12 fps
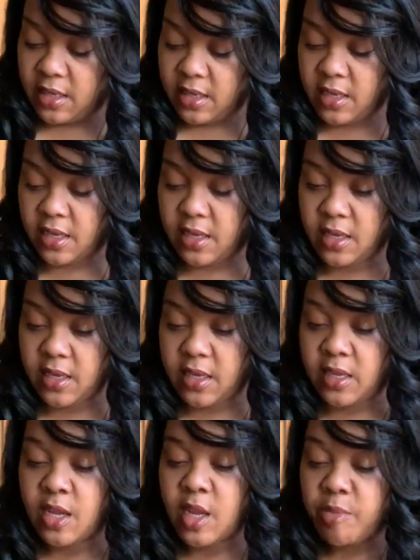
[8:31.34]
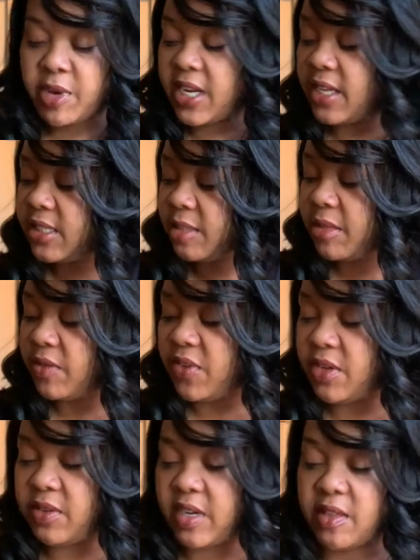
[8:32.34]
Hmm. But it ends up giving
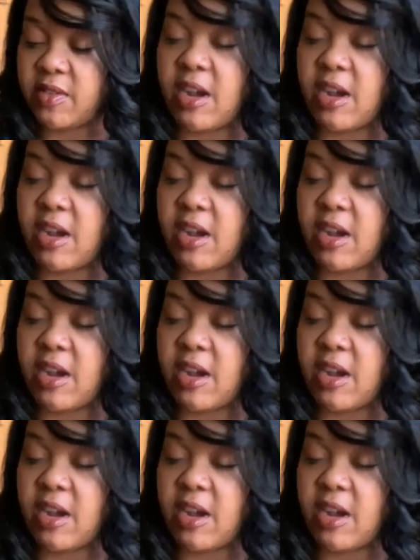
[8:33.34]
you another